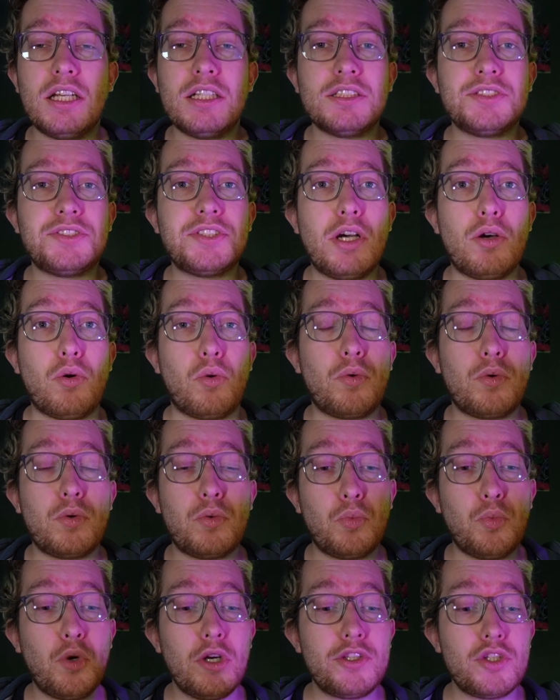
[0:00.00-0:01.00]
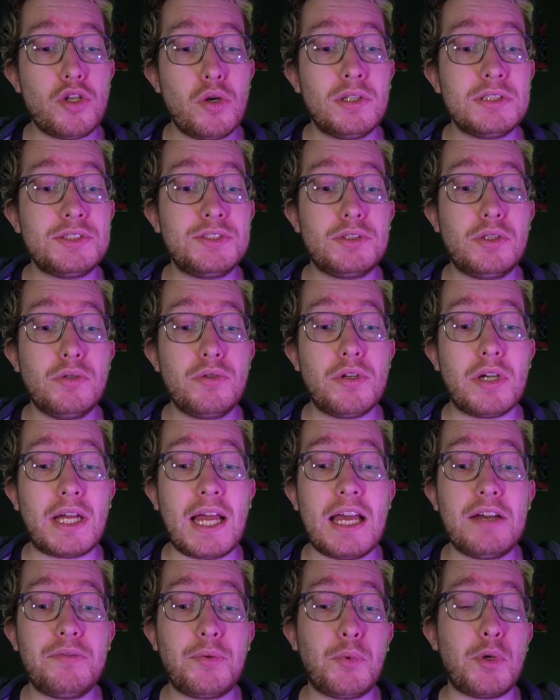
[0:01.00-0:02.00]
So, what choice do you
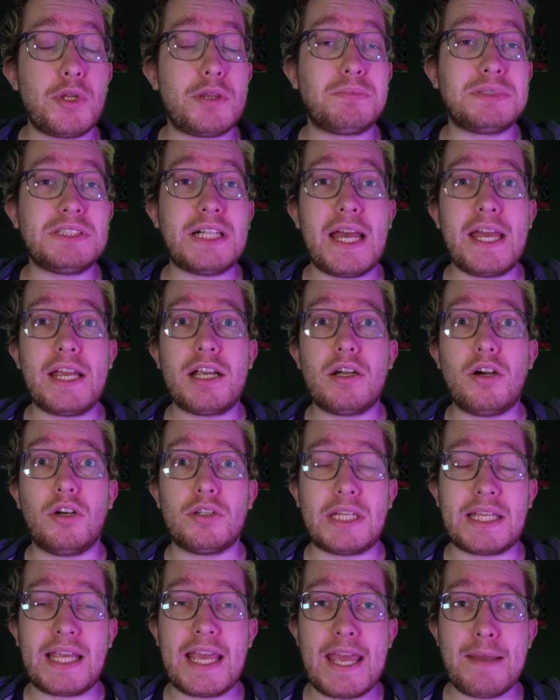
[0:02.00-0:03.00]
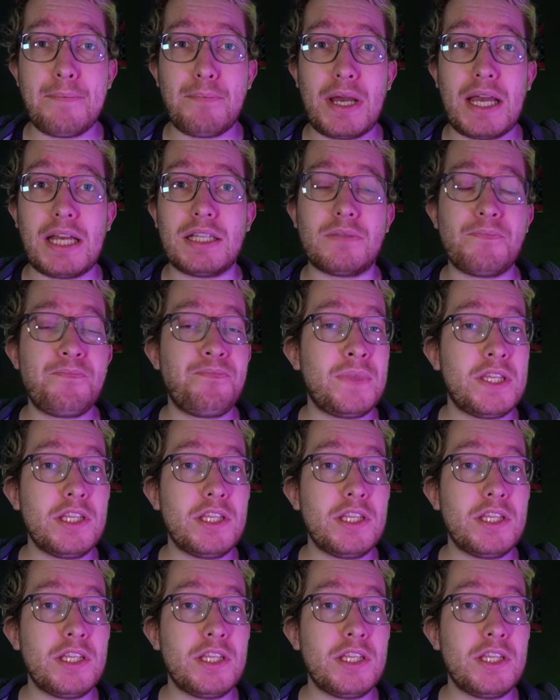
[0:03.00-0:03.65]
have with playing on a gamepad?